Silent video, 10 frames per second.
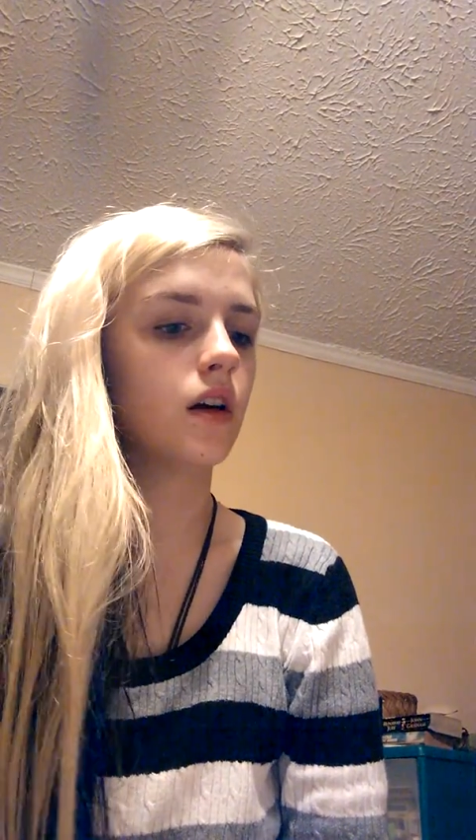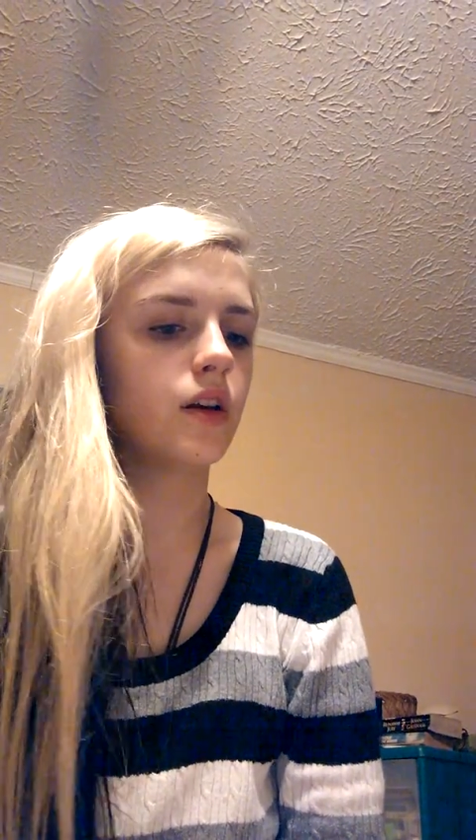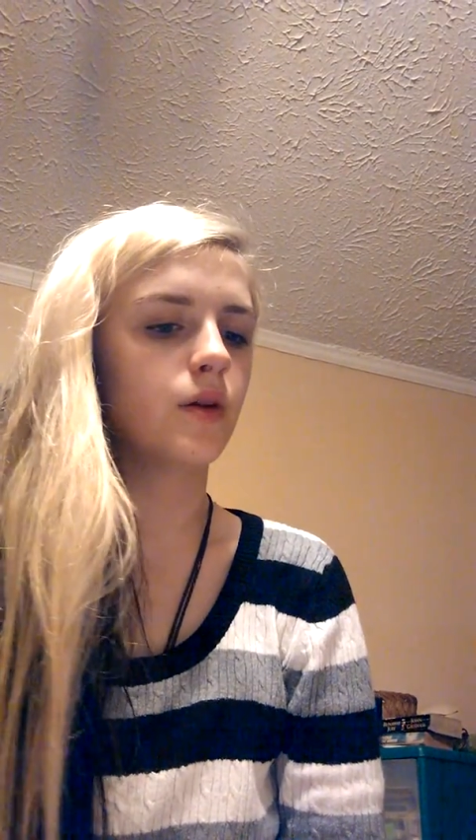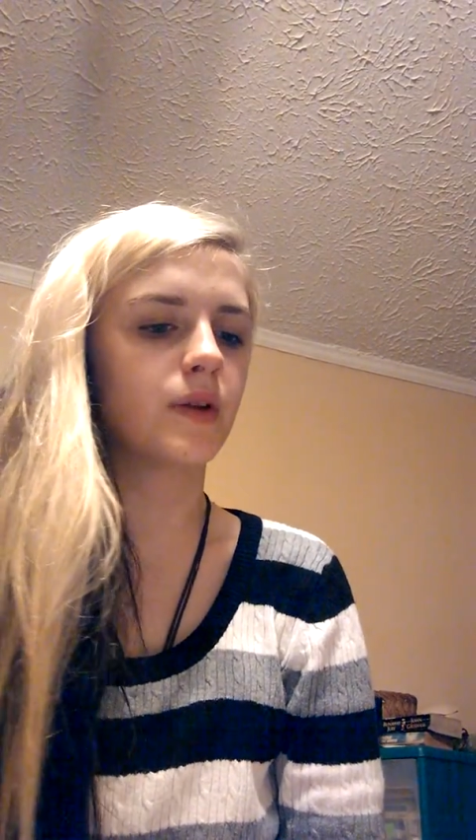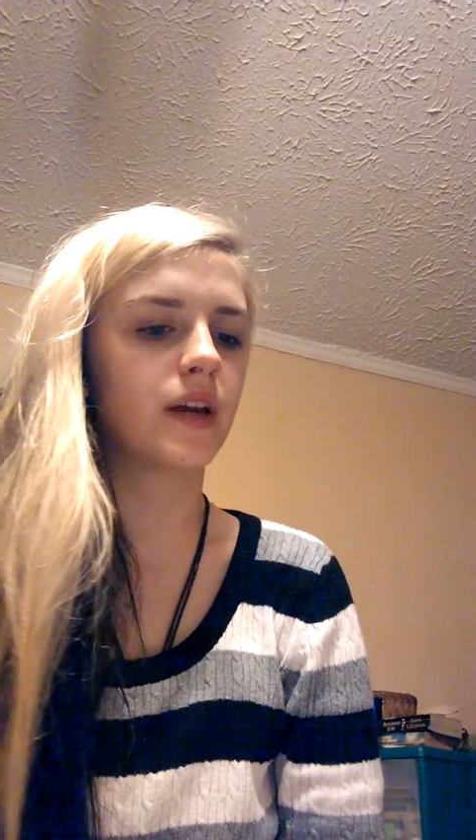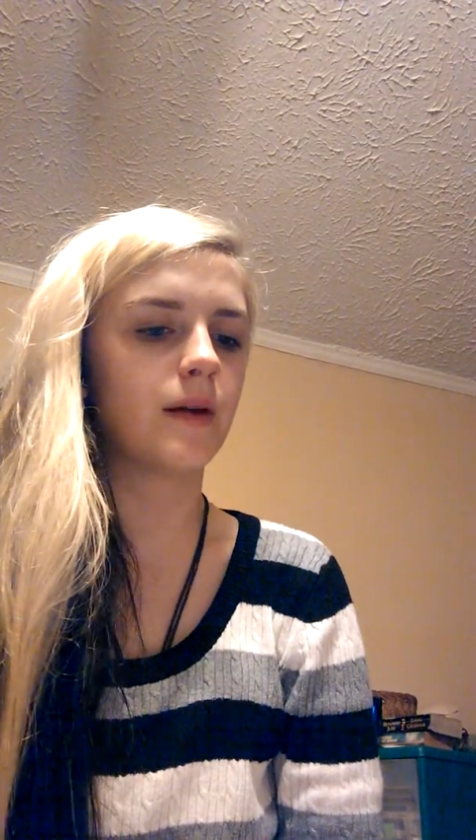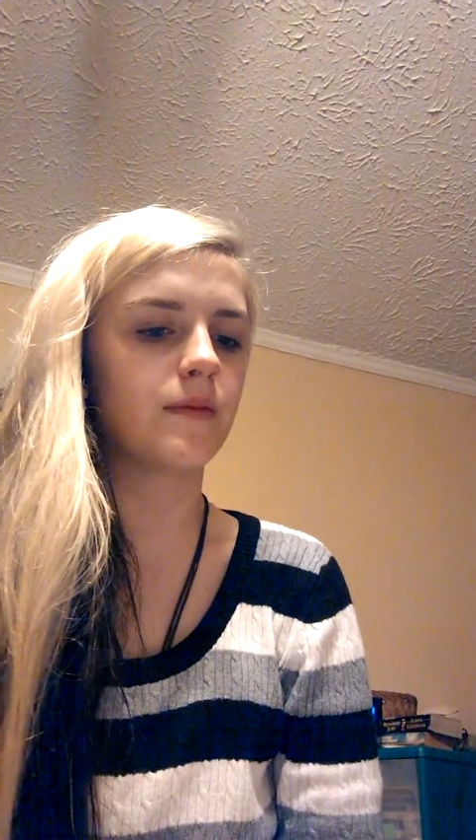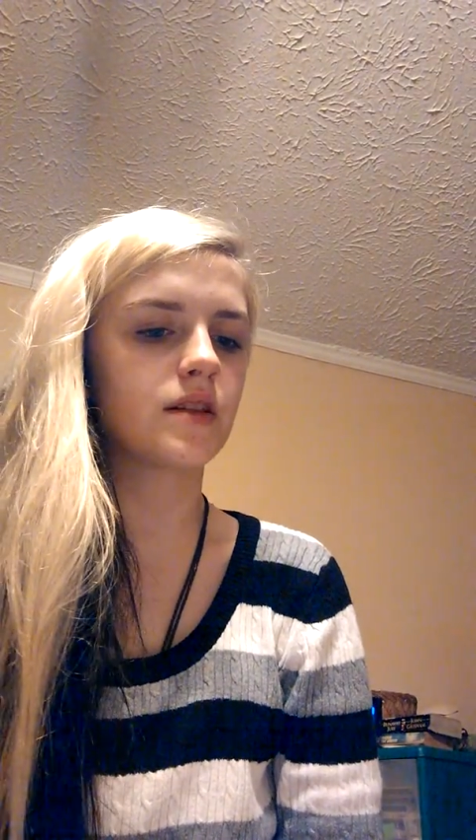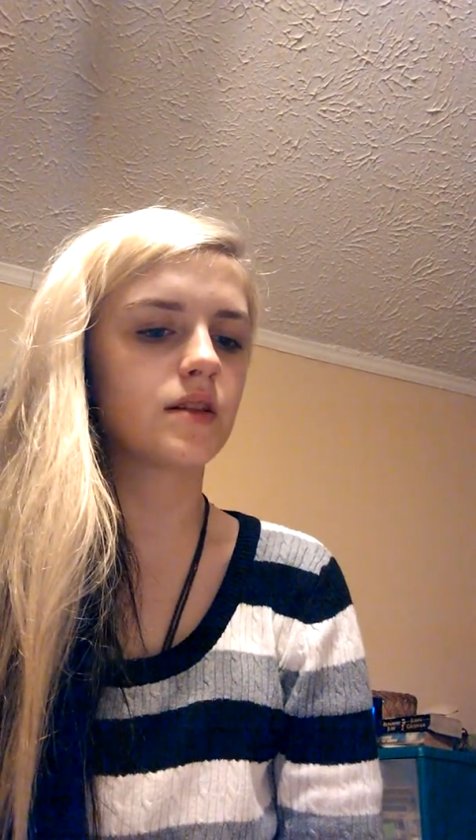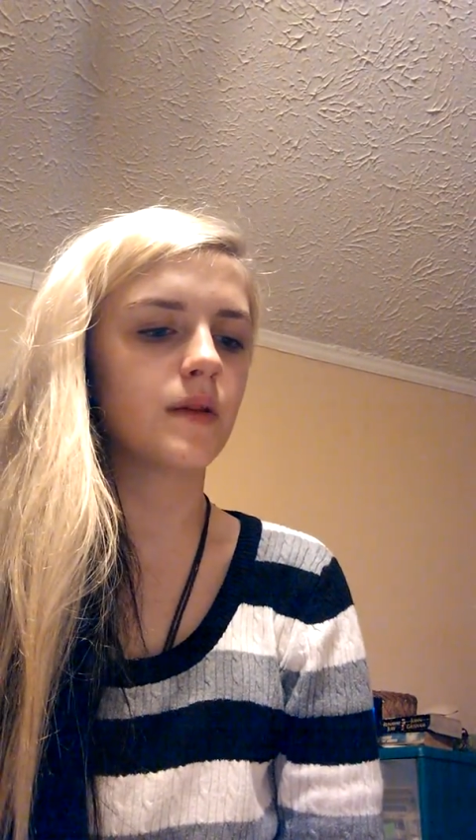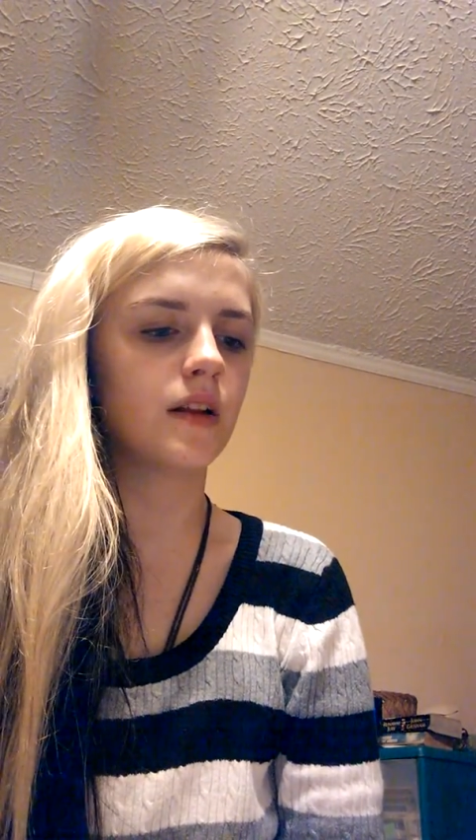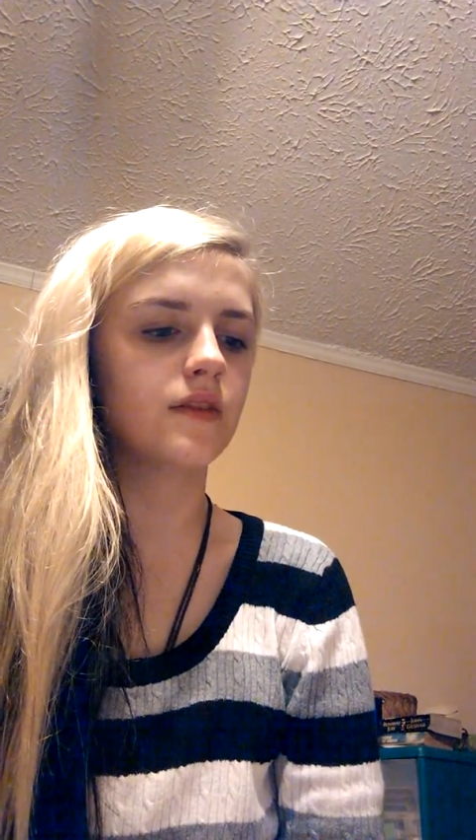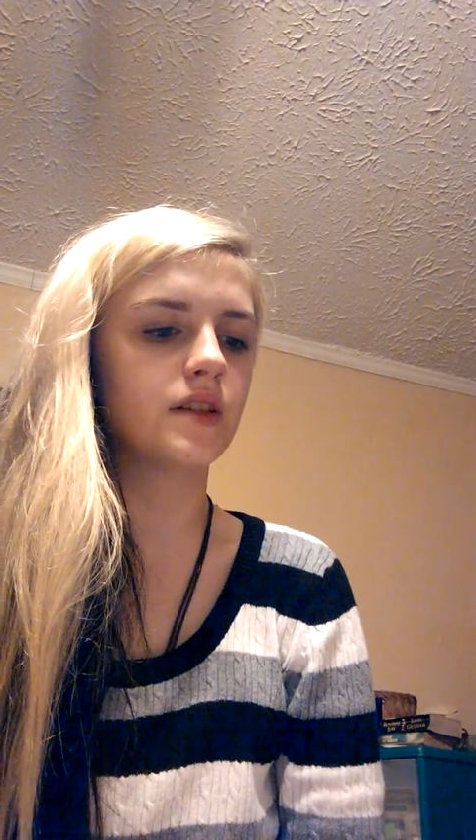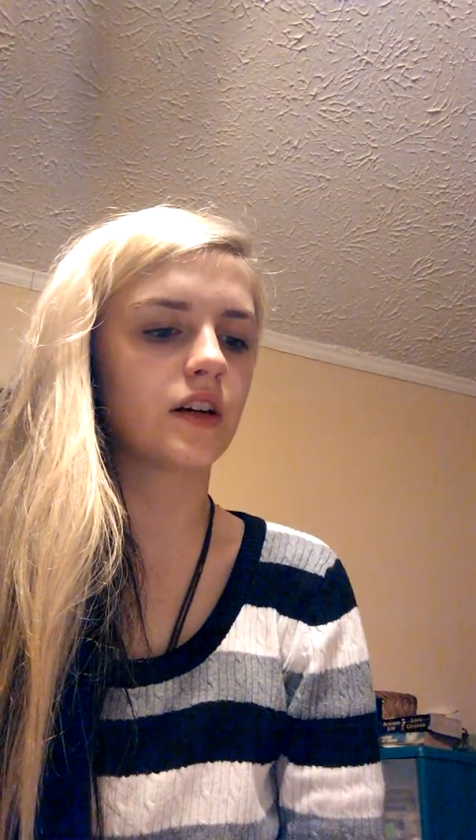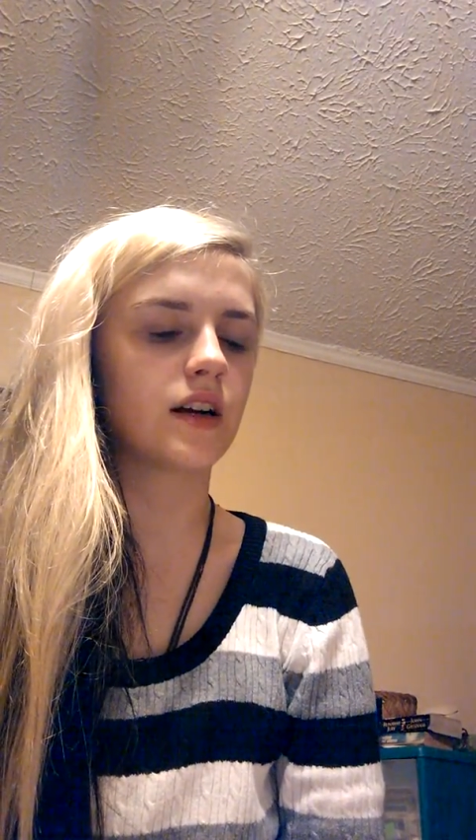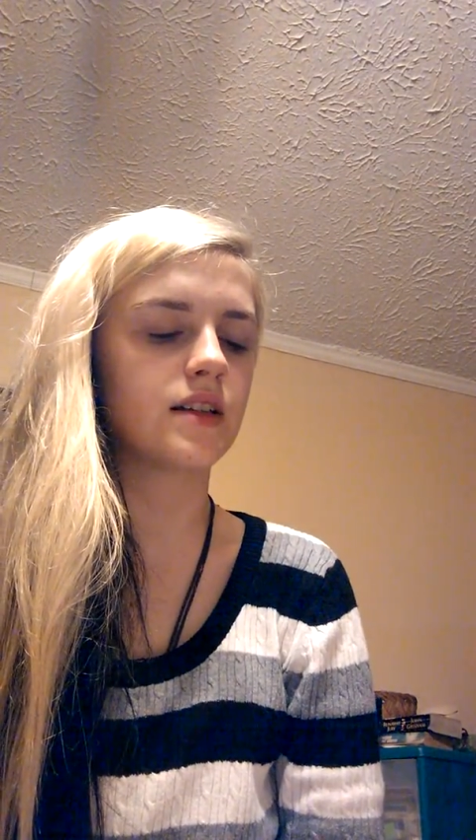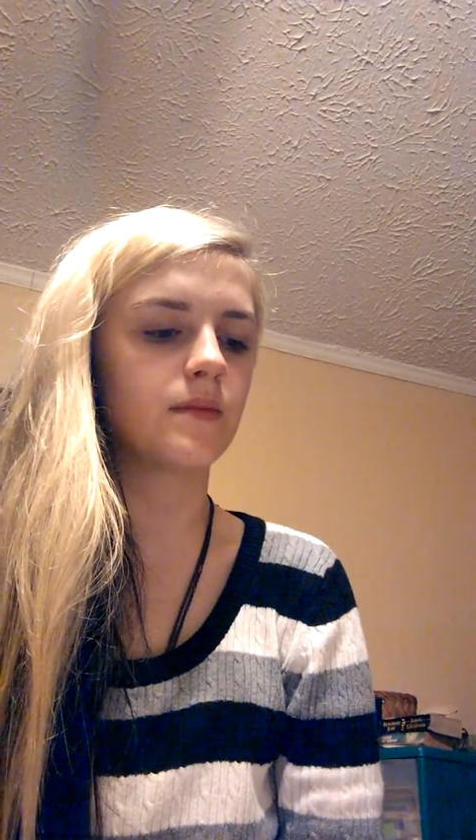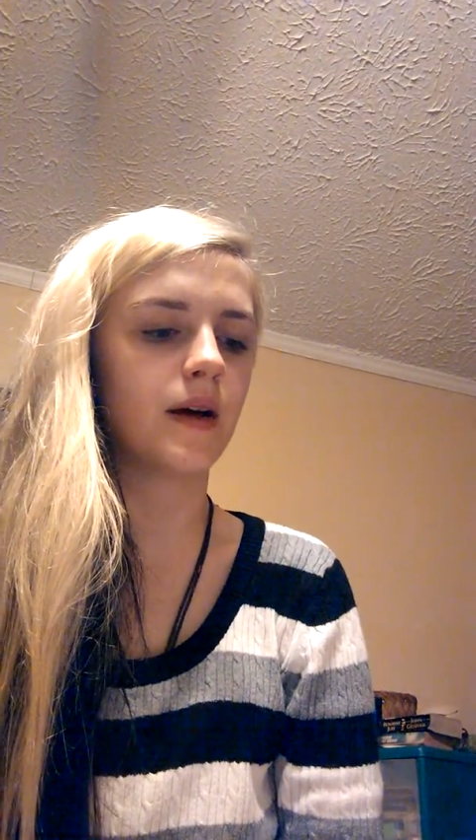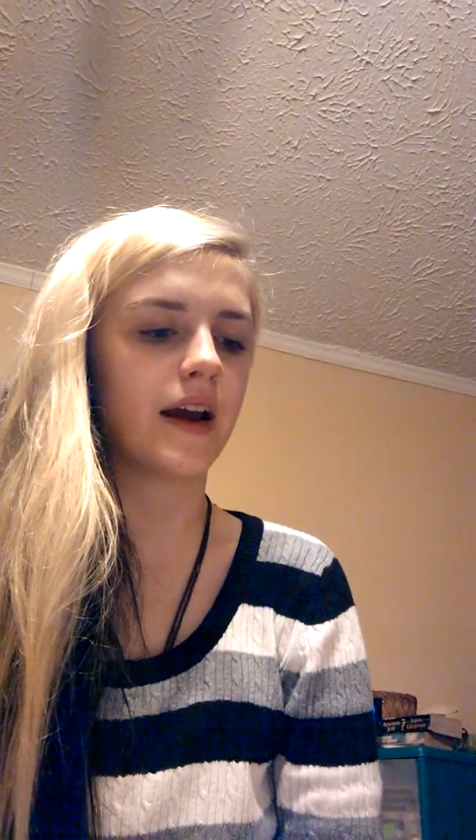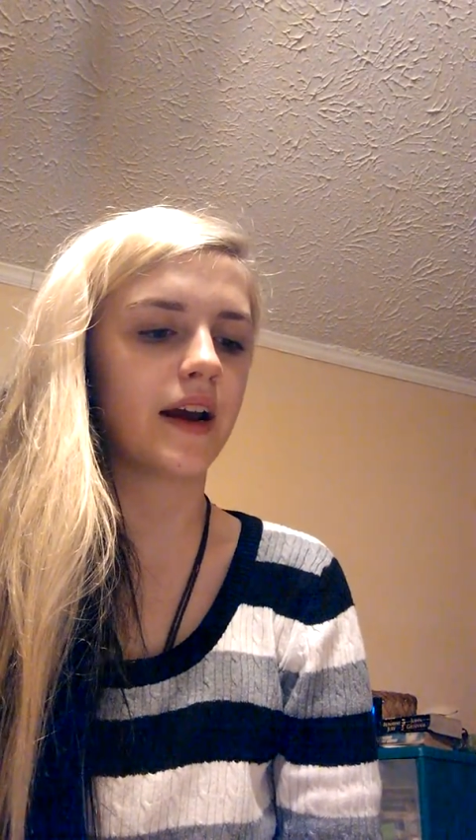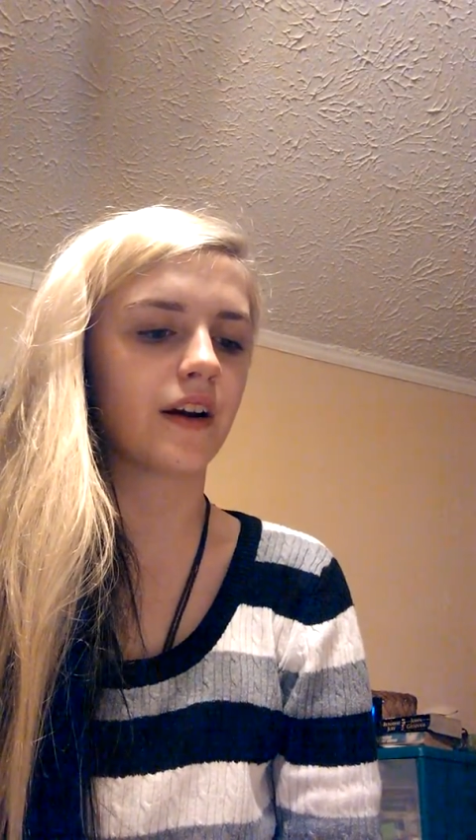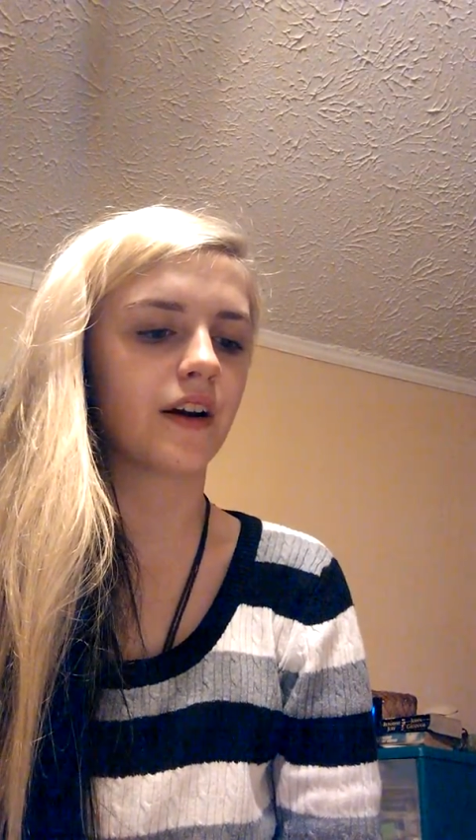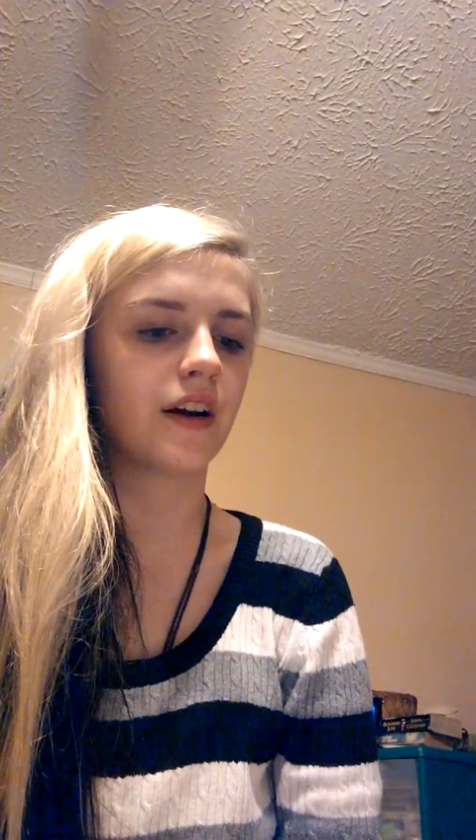became the smell of cigarettes in my hair